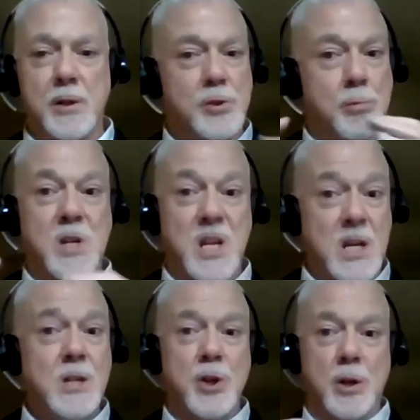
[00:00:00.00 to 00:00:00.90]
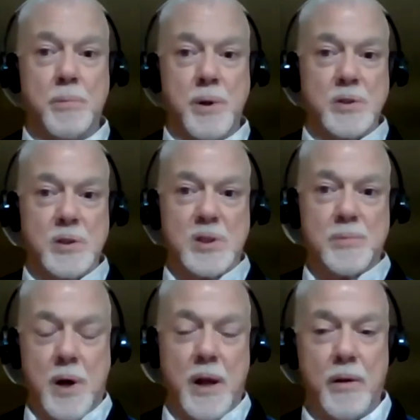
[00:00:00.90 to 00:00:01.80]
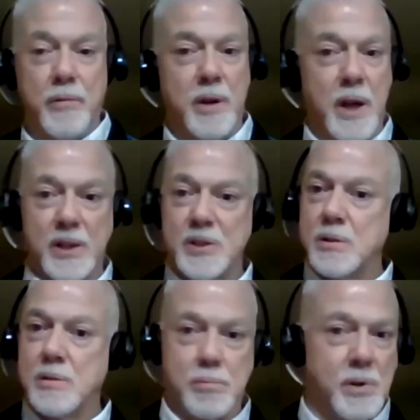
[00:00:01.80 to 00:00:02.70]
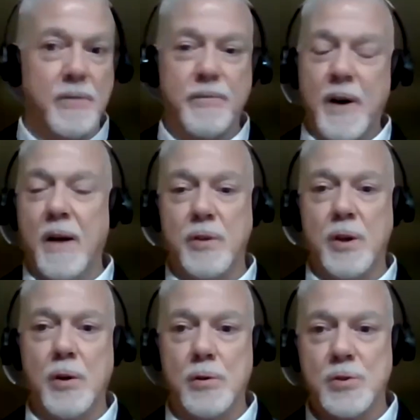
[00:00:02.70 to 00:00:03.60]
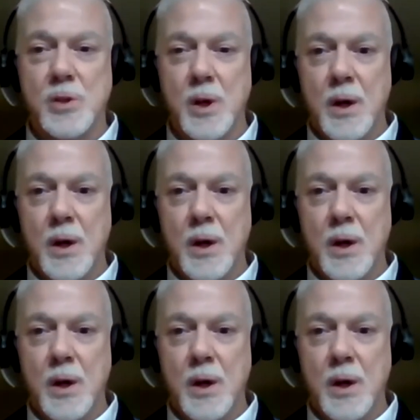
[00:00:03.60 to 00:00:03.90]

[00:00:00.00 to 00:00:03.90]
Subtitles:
a strategic business plan over the next 3 to 5 years.